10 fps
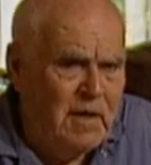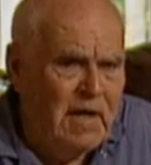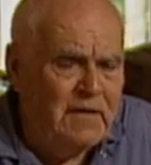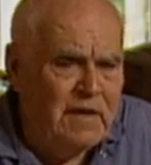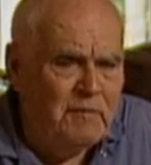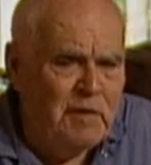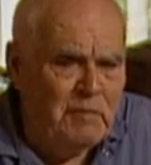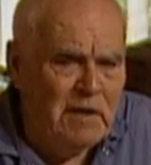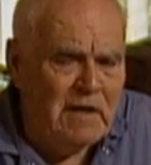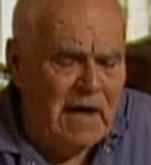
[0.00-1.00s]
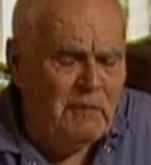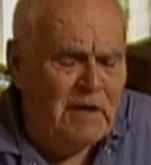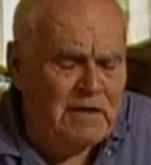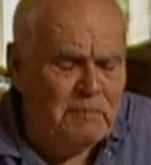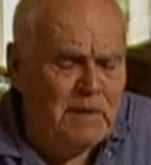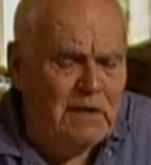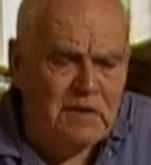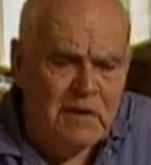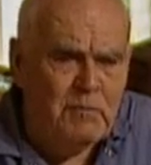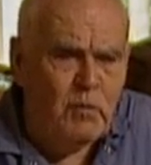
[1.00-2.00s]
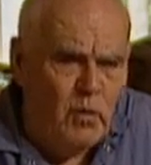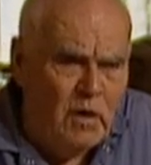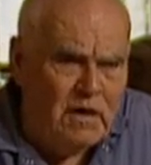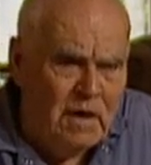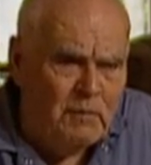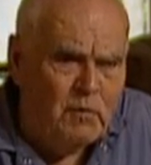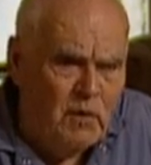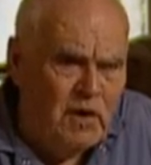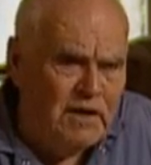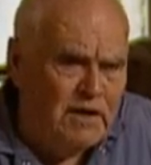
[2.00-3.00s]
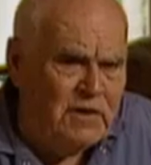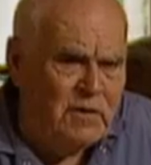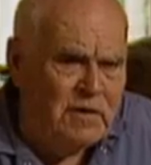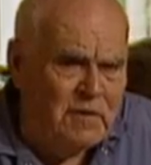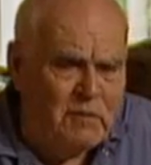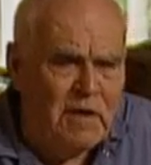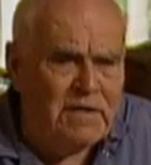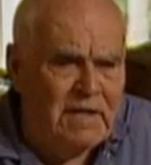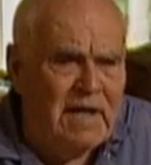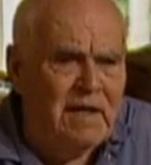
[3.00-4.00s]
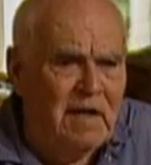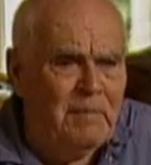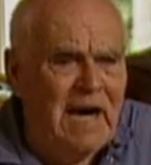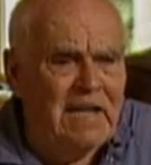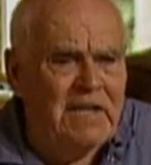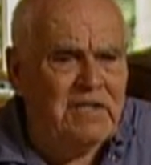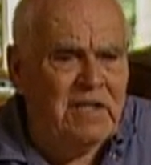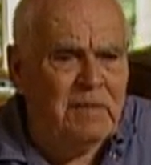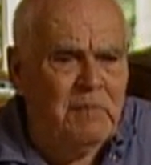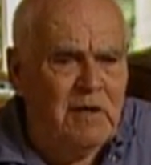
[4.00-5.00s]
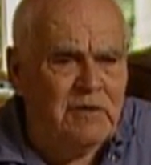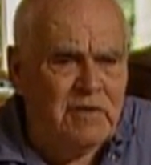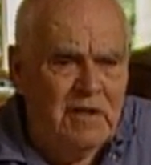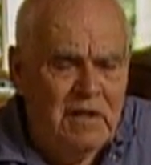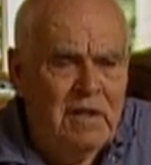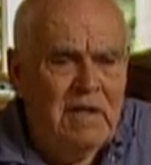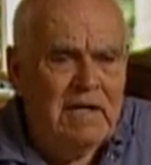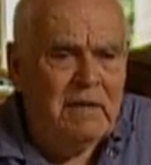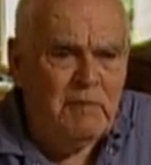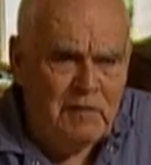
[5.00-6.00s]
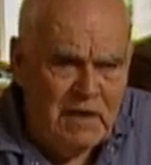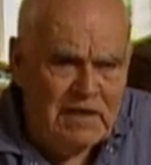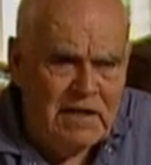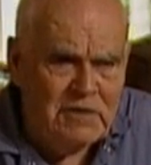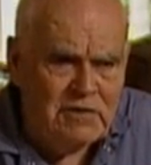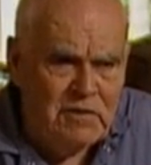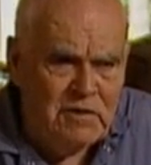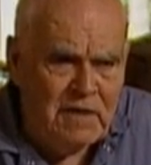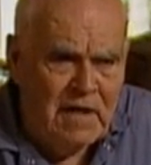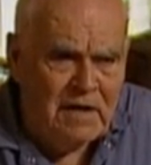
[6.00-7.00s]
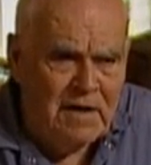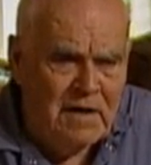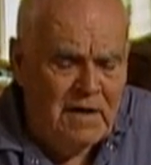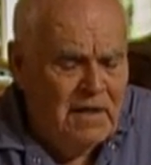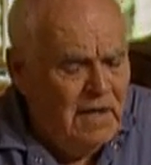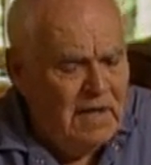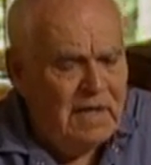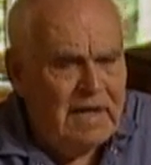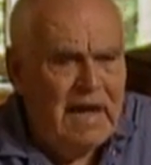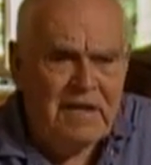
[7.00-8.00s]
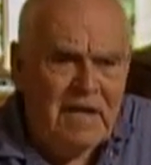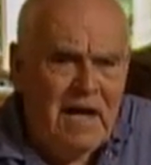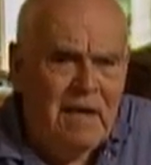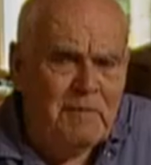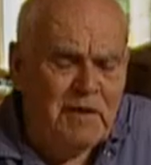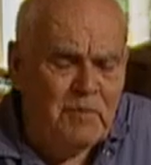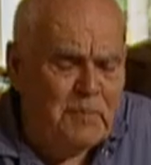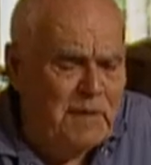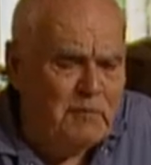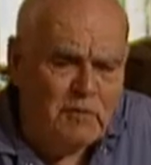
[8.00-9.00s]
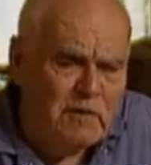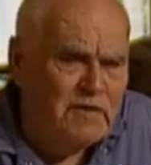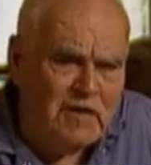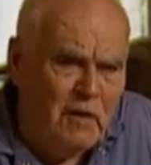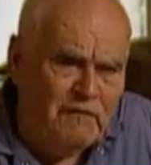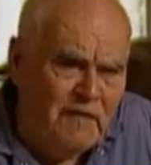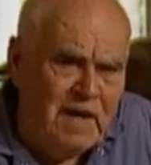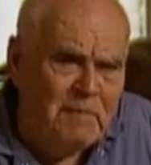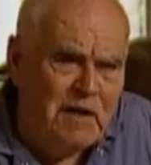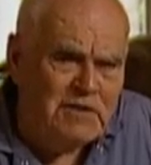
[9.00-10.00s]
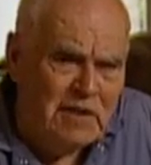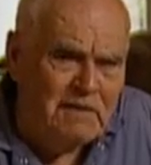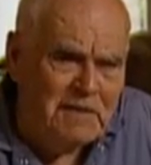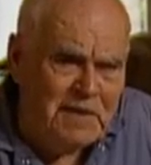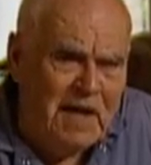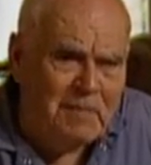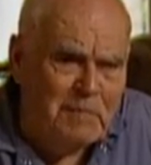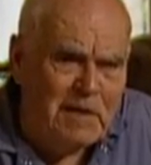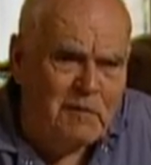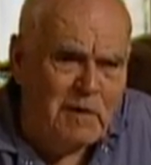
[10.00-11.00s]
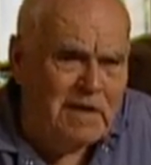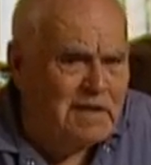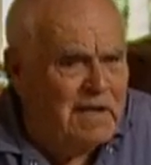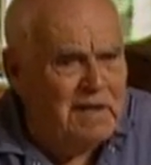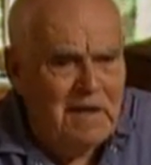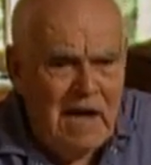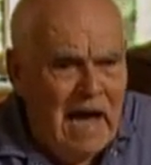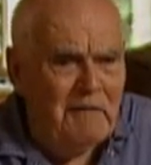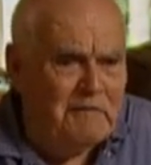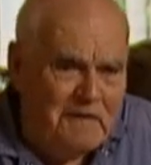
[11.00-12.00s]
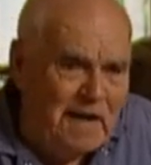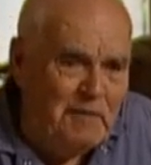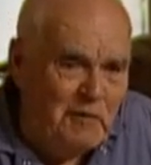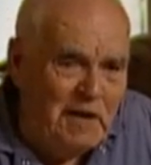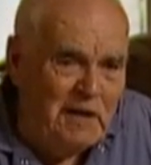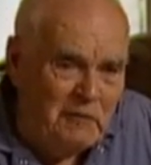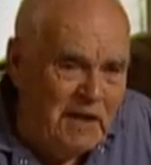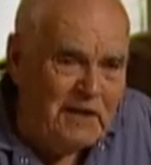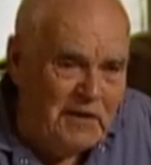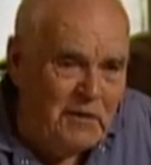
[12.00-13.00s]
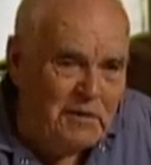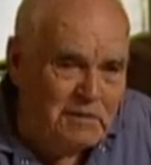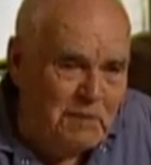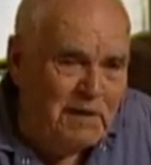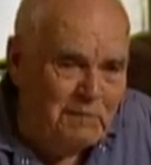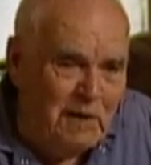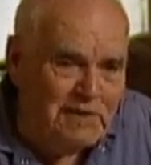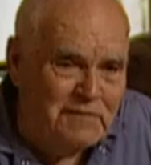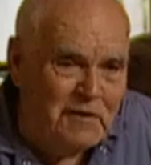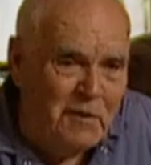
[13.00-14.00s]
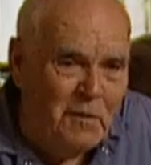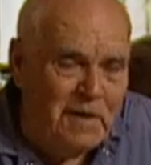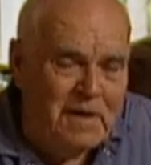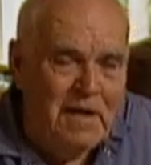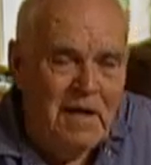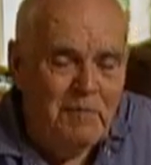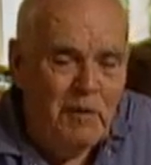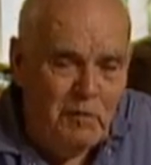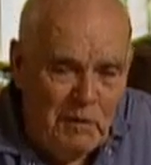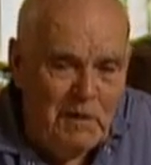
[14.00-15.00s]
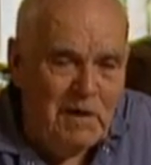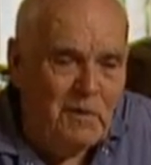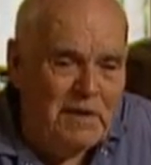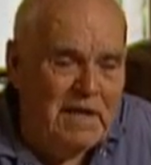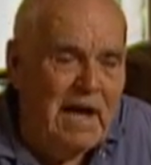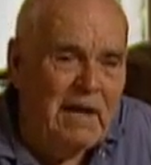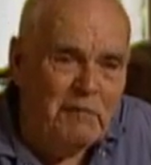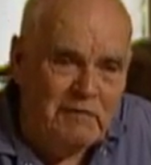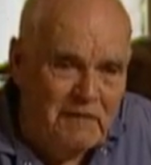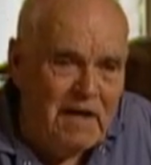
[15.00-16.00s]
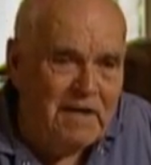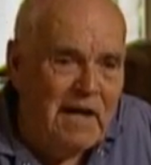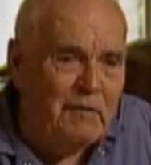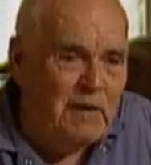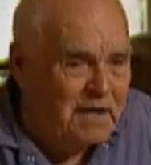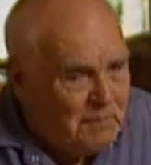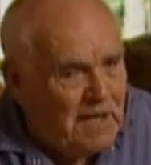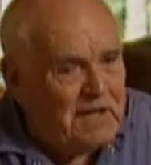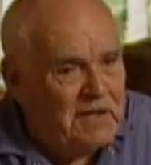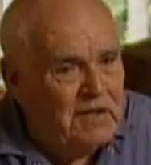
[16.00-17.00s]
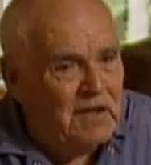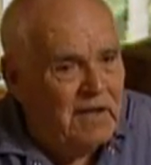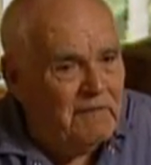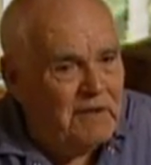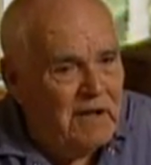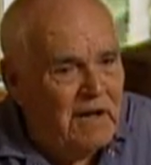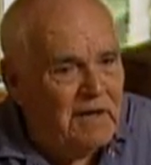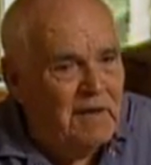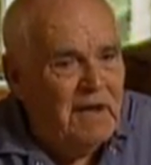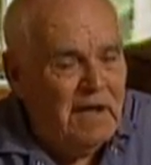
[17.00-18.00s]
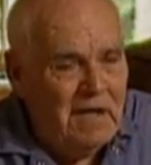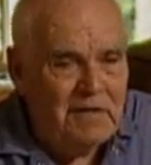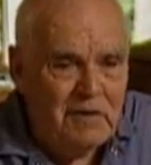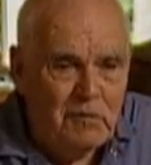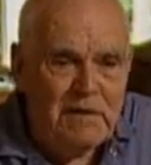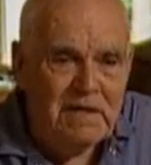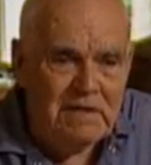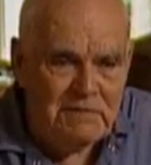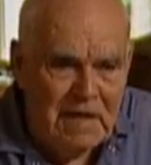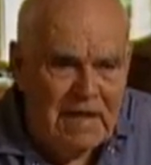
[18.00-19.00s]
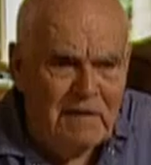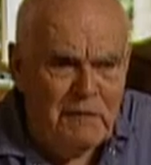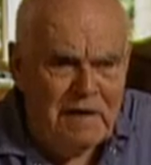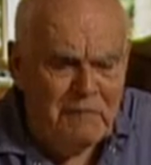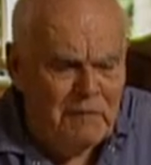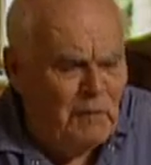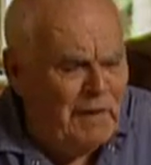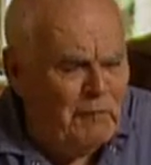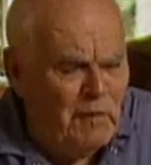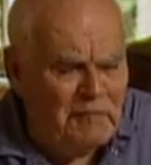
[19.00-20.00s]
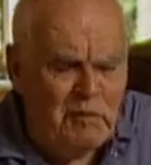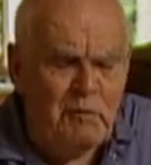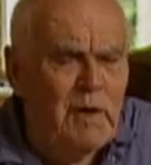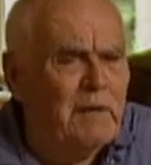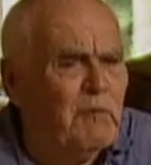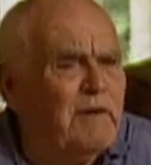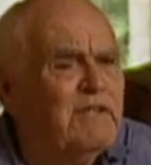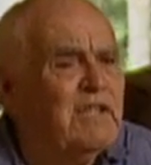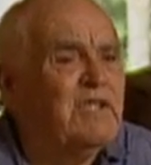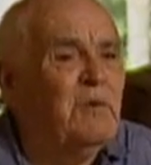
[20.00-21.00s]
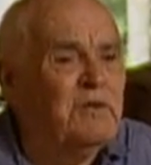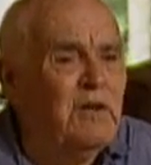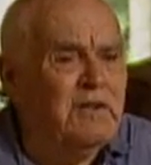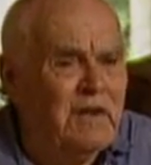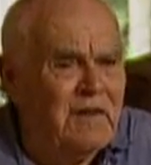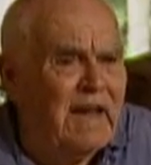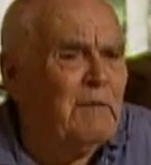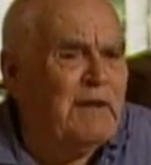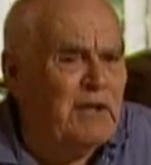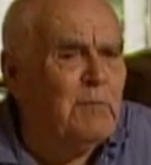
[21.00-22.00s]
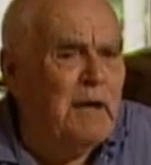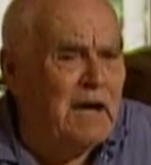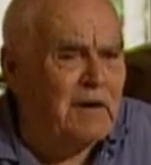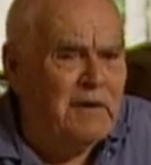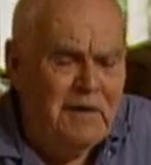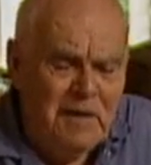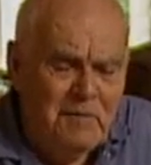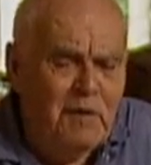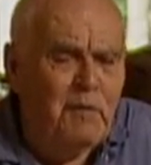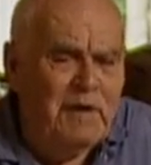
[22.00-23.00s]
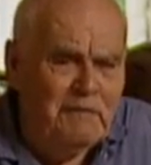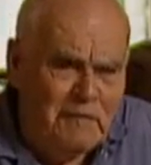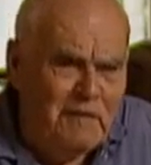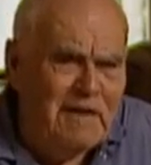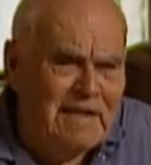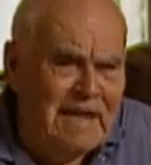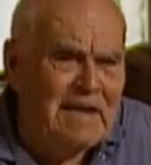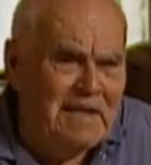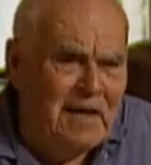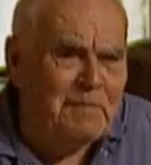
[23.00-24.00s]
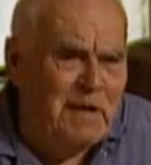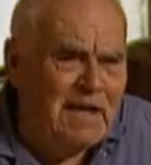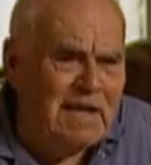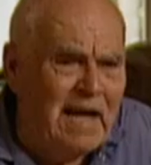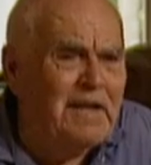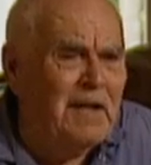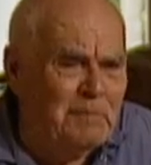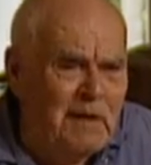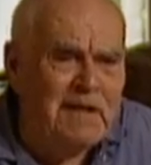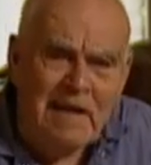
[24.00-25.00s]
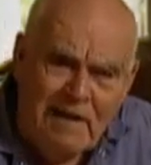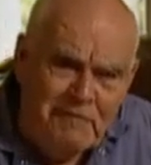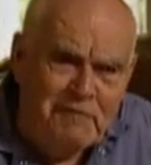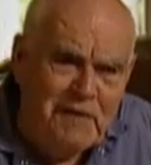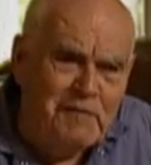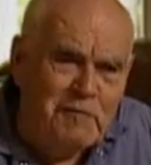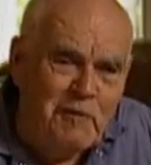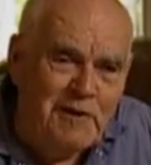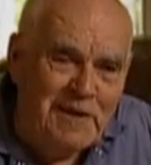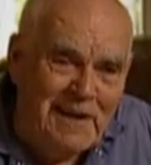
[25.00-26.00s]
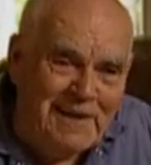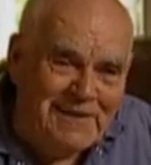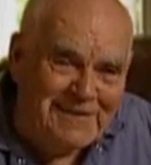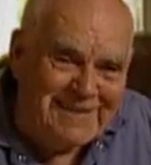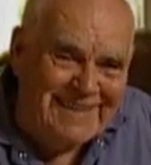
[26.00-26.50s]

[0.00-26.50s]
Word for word: And then we went. I went to mill number one, number one in Newnan and worked there about 18 months then we went to East Newnan down there. And at that time, you know, people wouldn't thought very much of in cotton mill work, and they, our family really ridiculed us much, for going. But we went on anyhow, and we found out we could make a good living there, and, and so we just let, we, we when we went, we were just going to do that we'd do better. But we they done better than I done better there for 51 years.